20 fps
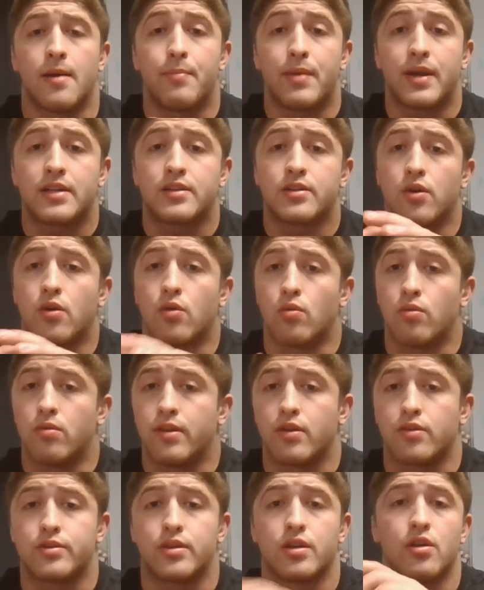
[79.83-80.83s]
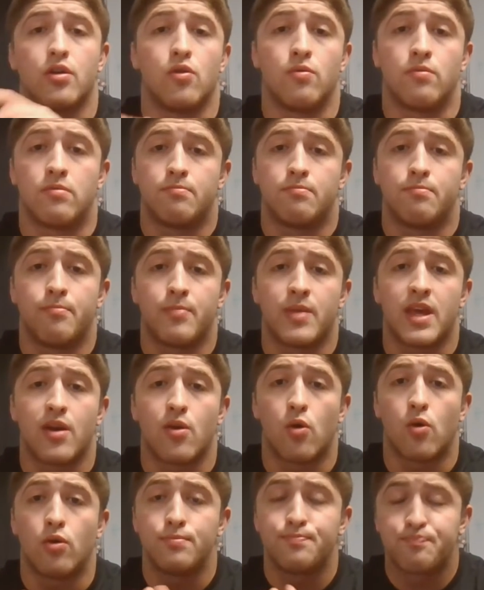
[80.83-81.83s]
big toe, little toe,
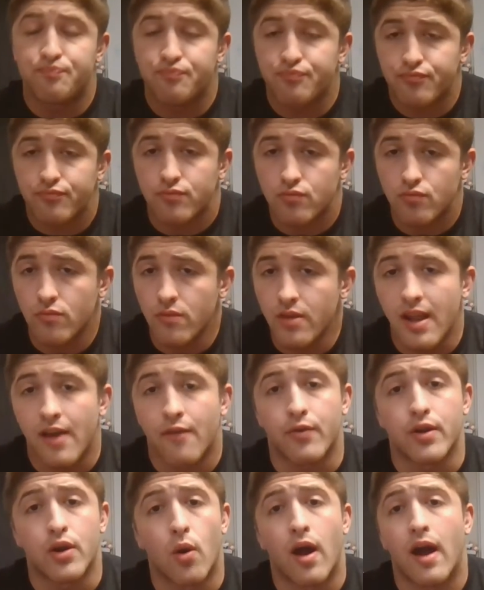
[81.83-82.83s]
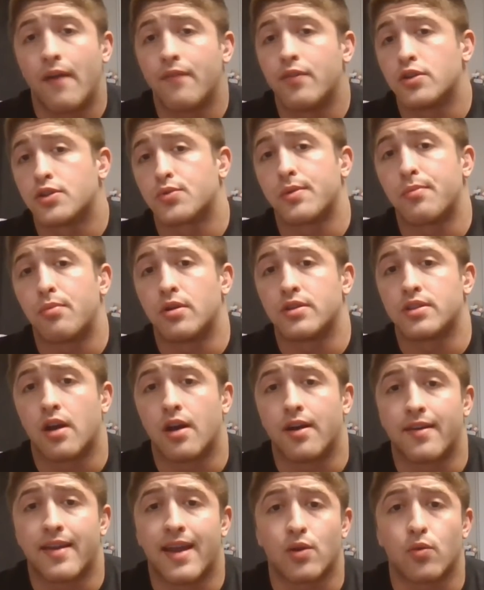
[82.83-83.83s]
heel. If we don't have those 3 points of
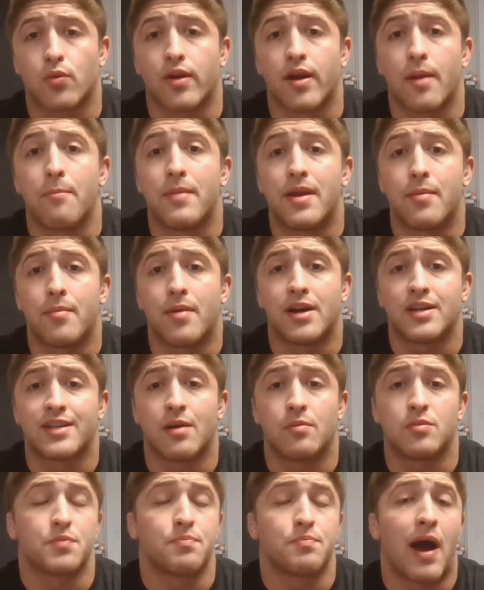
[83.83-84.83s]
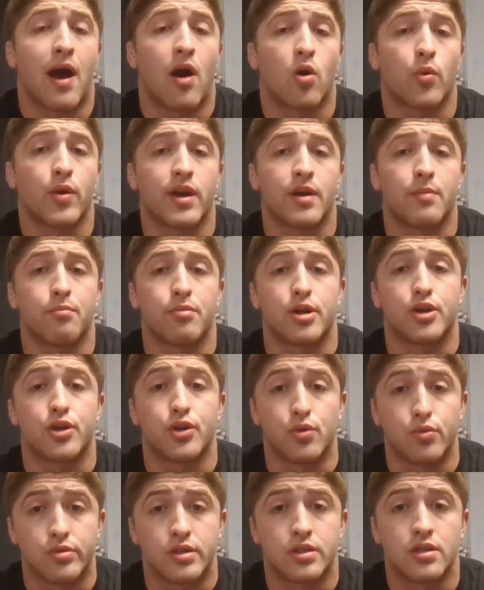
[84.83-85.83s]
contact, we're going to minimize how much power we can
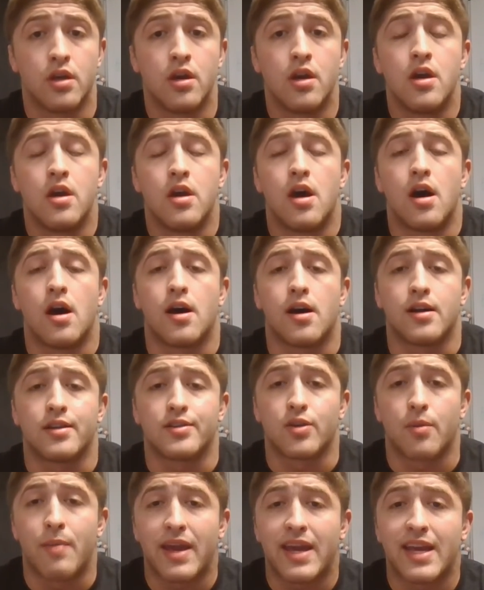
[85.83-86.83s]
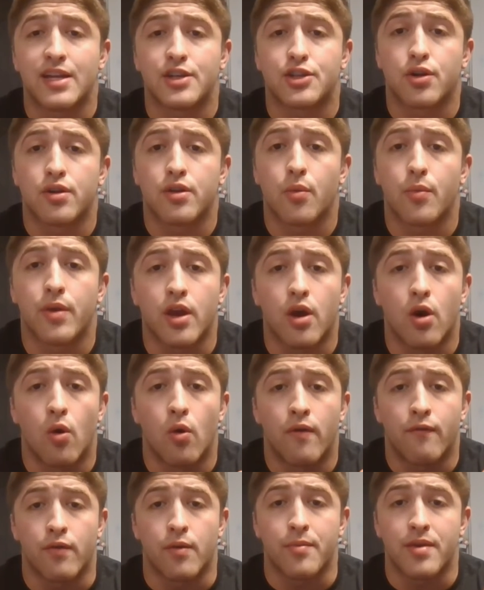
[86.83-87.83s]
produce. So making sure that we
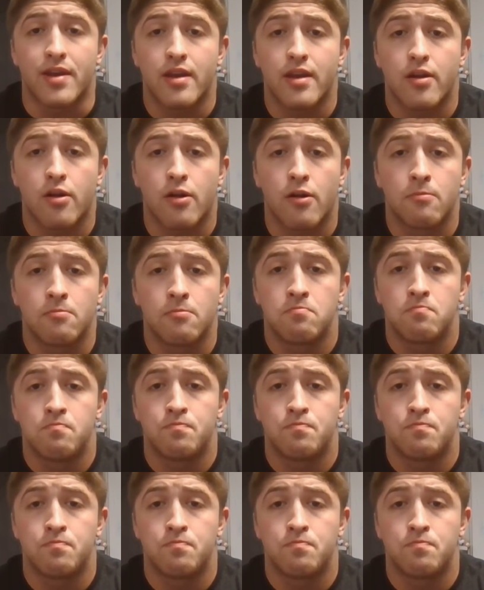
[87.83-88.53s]
go from here